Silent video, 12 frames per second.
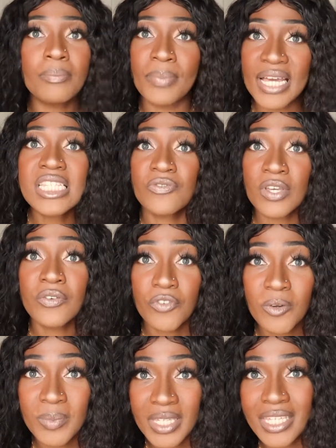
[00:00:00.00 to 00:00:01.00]
best fit
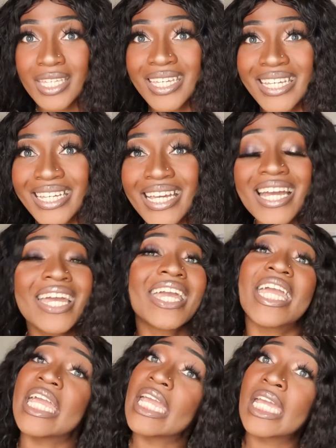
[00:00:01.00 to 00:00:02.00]
for me,
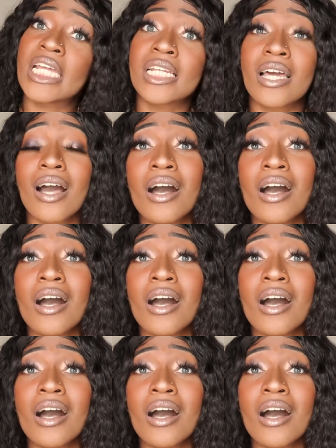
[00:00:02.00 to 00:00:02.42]
and